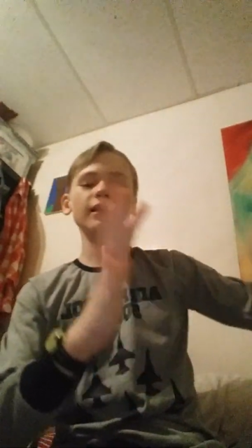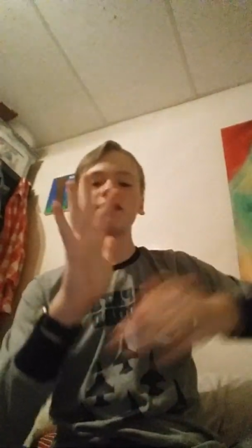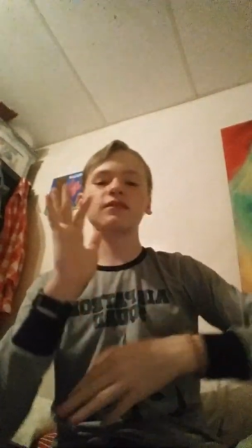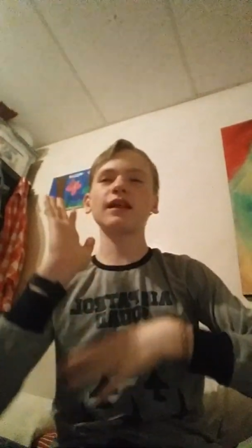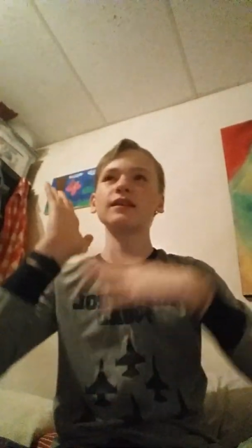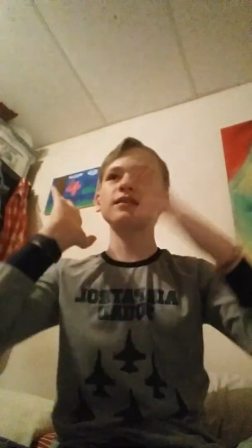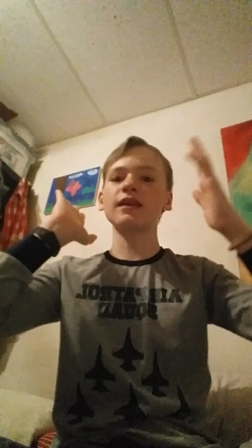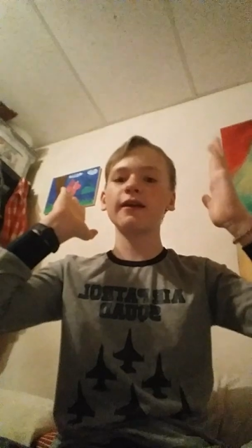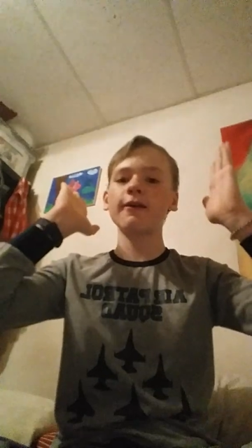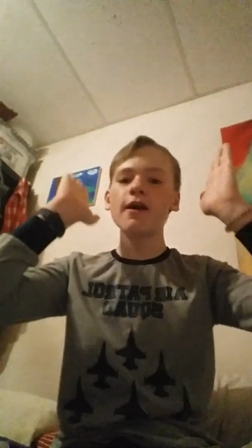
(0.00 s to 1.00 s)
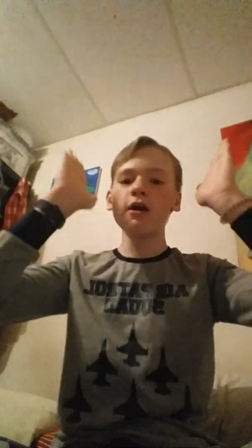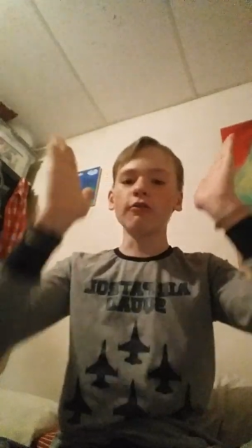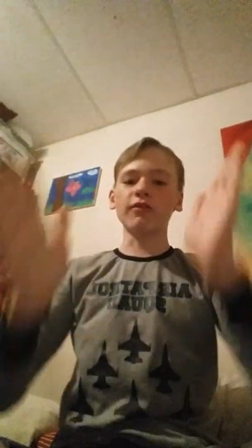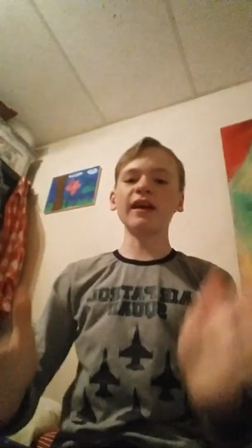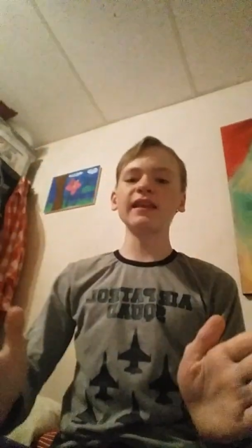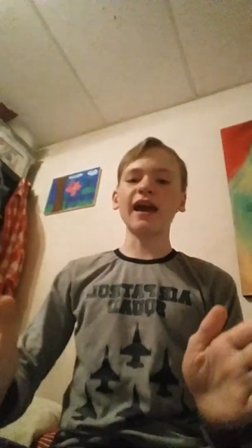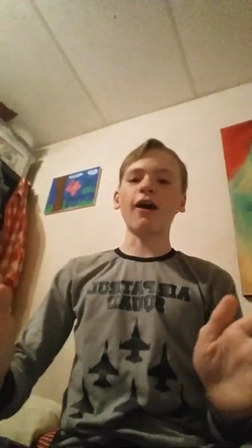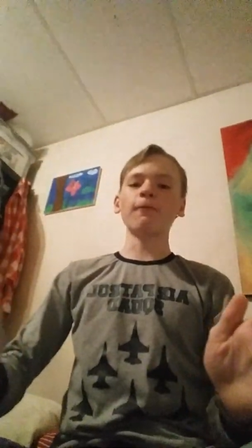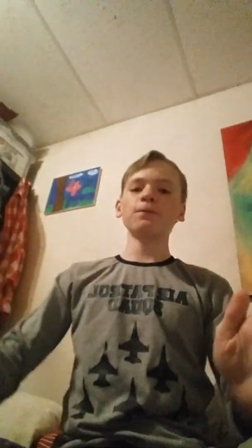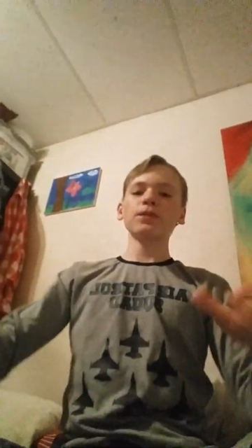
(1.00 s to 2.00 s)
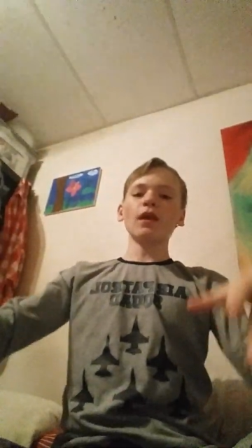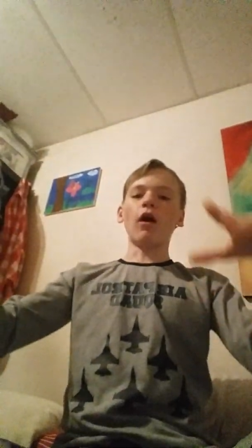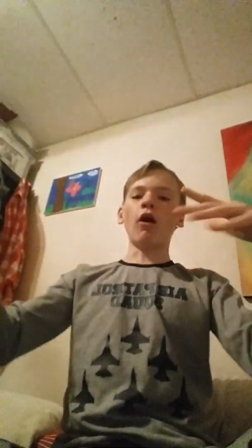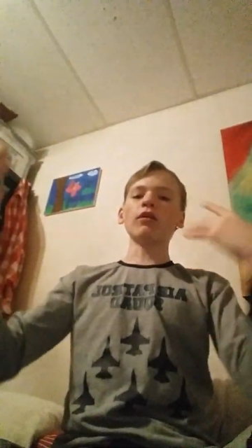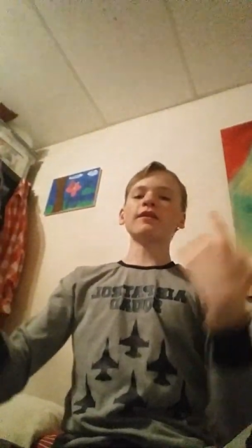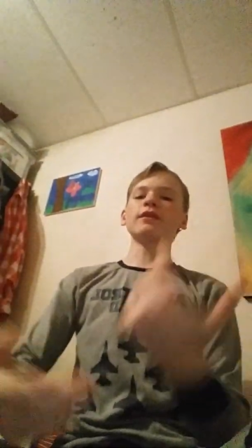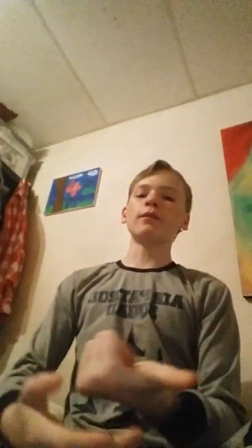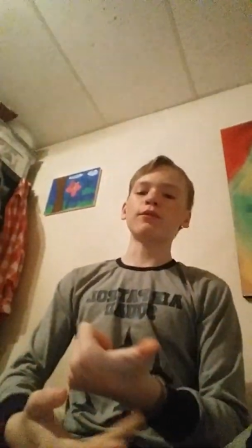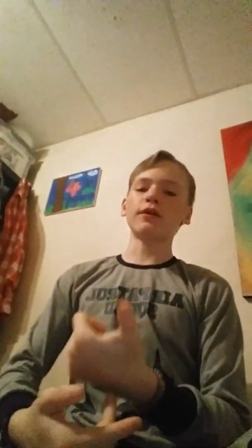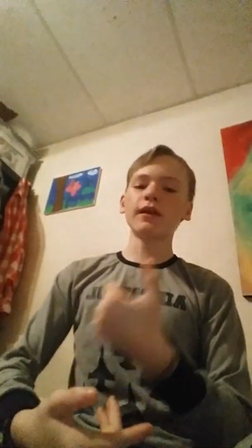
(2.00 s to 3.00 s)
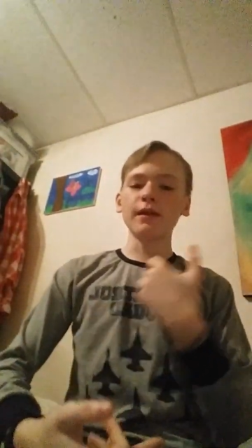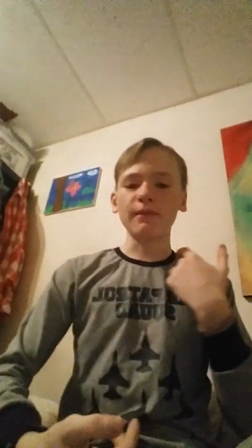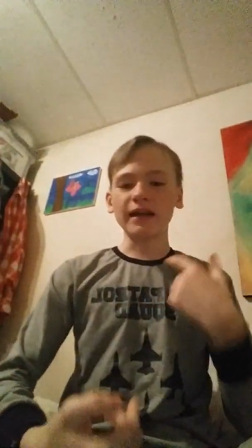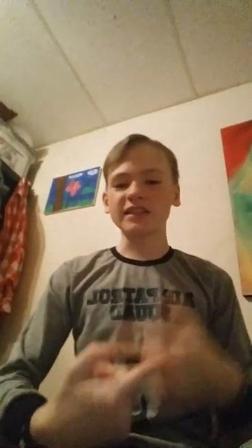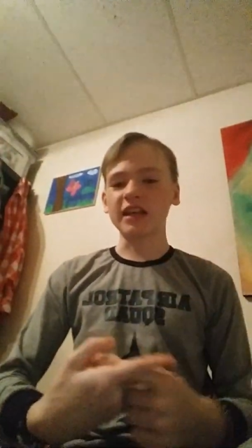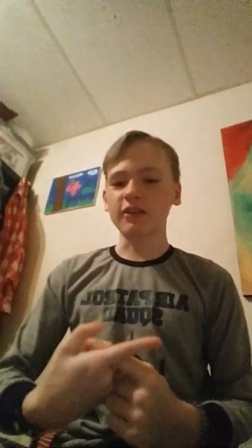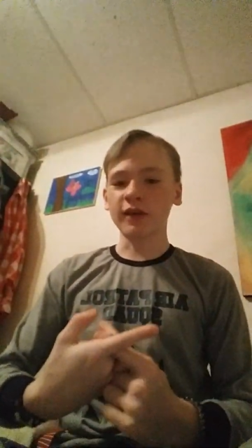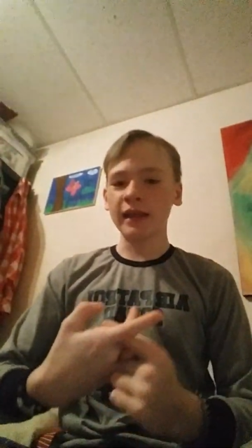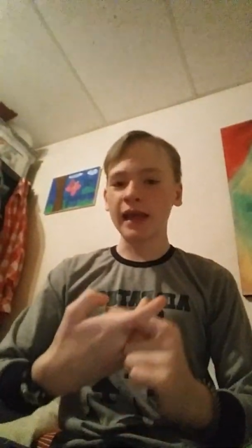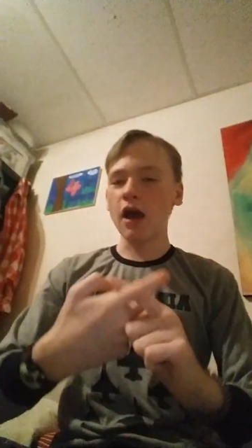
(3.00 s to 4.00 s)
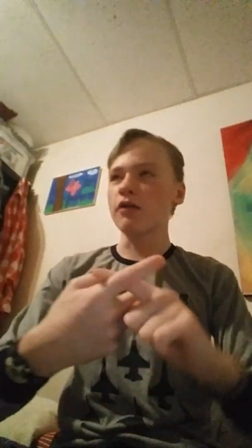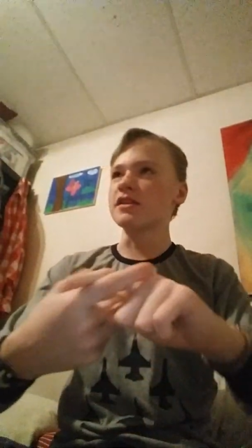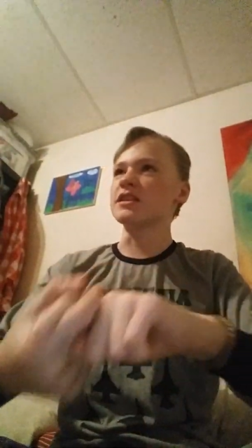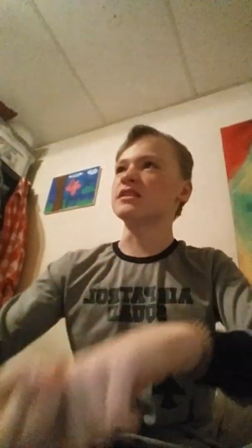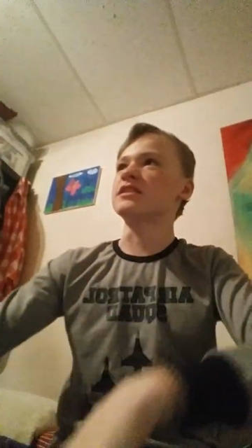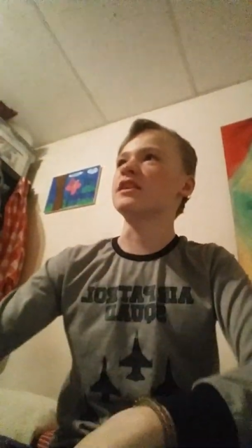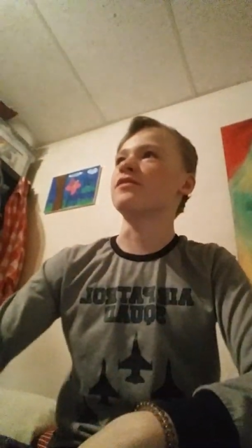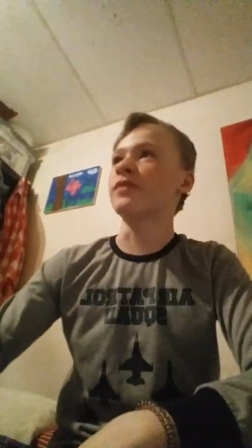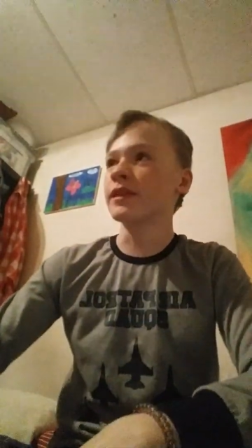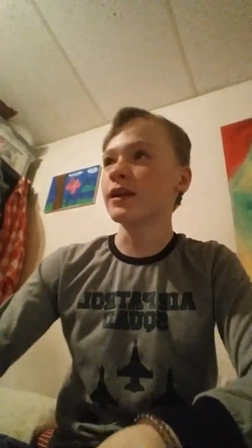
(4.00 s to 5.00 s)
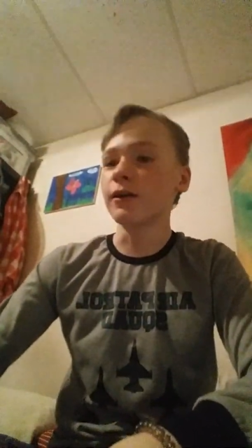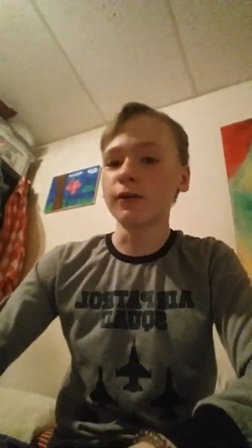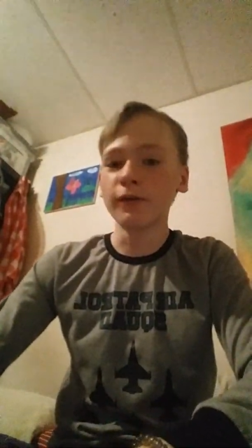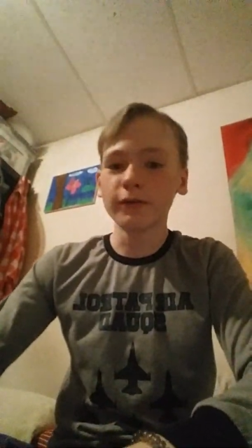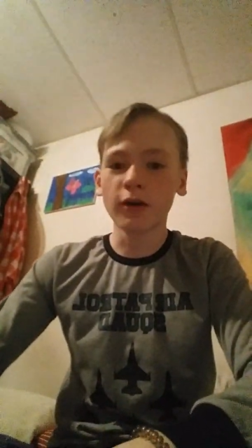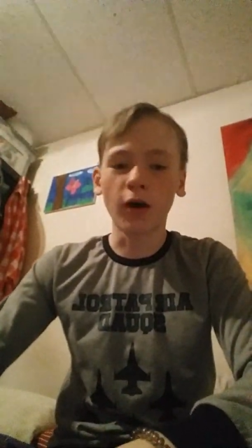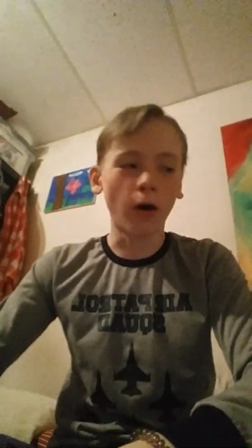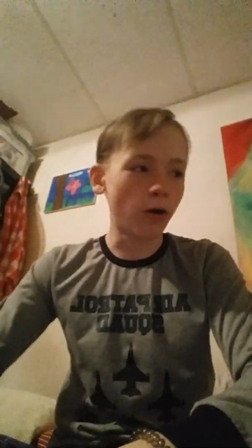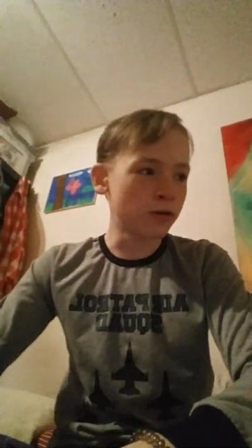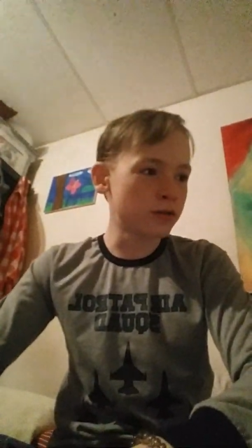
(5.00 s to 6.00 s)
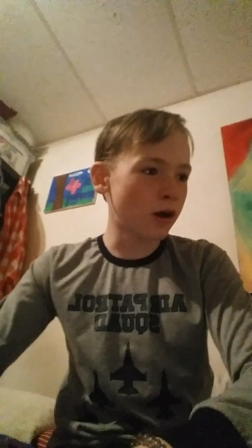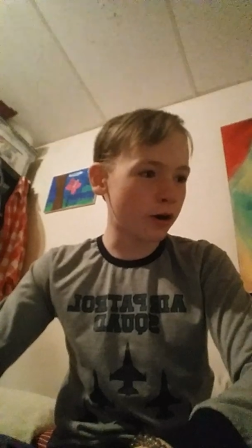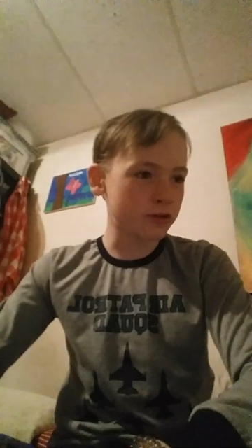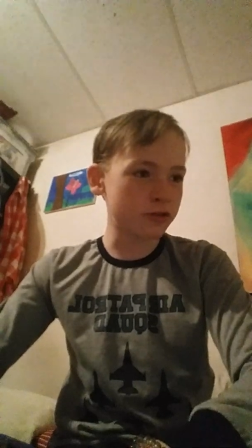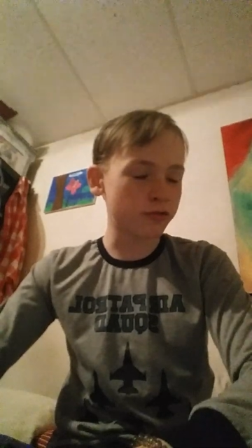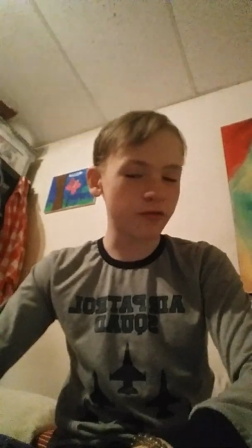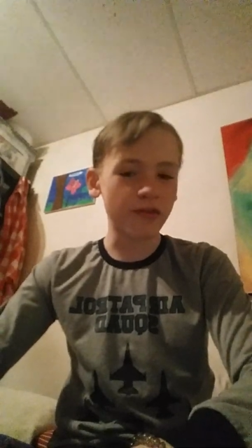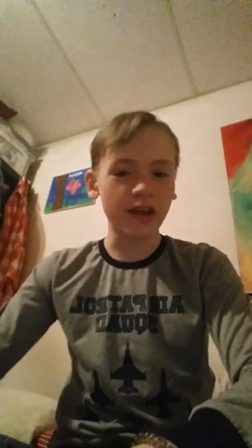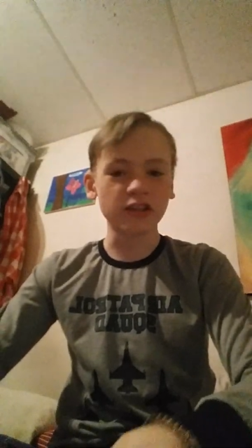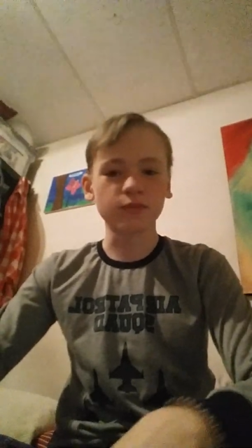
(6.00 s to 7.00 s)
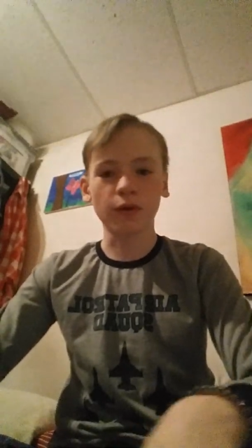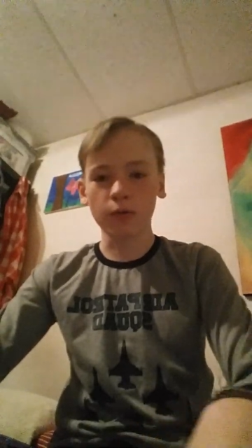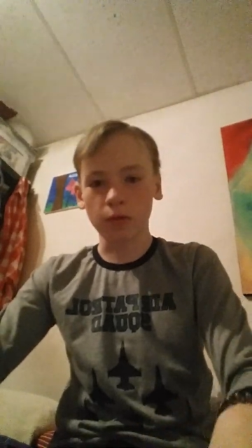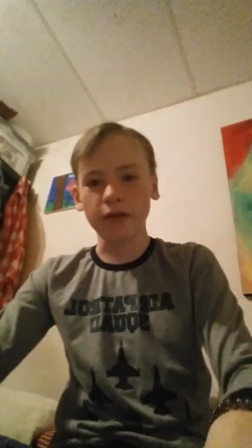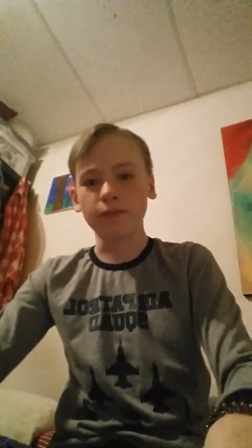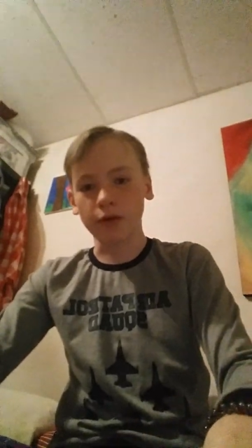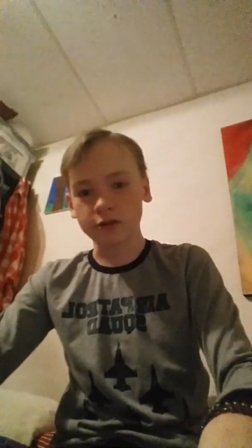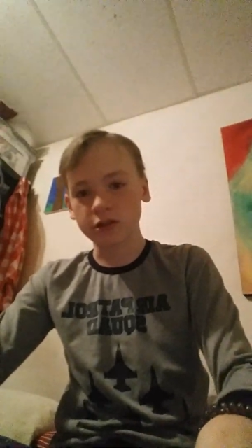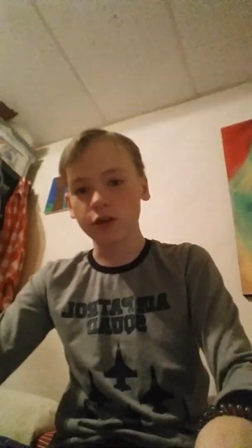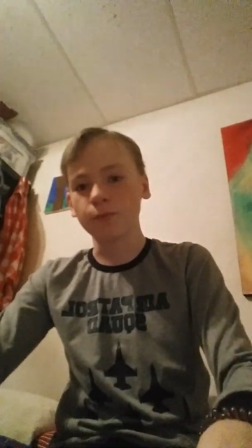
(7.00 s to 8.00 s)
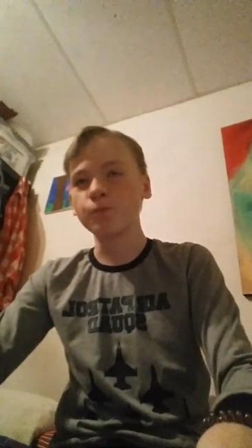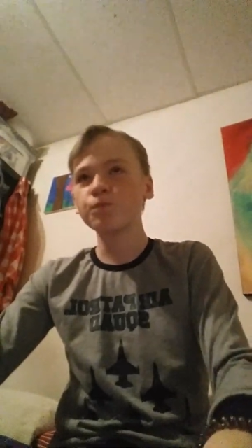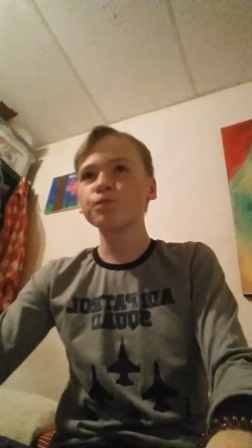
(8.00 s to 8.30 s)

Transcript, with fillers: like let's say right now all that's uploaded in my channel right now is the video called Archer's Revenge Part 1 and Part 2